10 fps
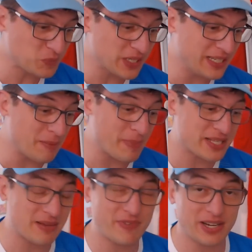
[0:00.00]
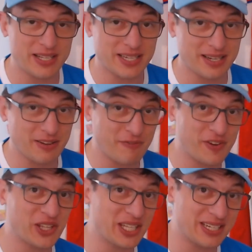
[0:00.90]
And then Bazan Valles can
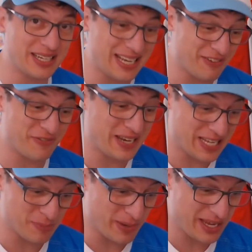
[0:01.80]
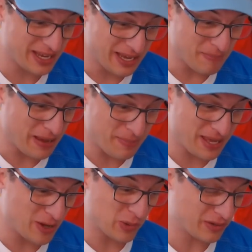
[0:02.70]
fill in if needs be. Maybe
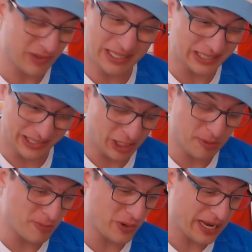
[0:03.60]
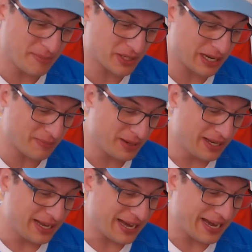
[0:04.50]
he would have liked a little bit more game time.
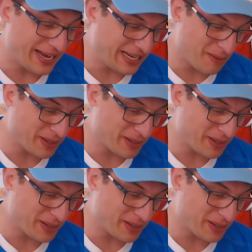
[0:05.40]
Uh, and number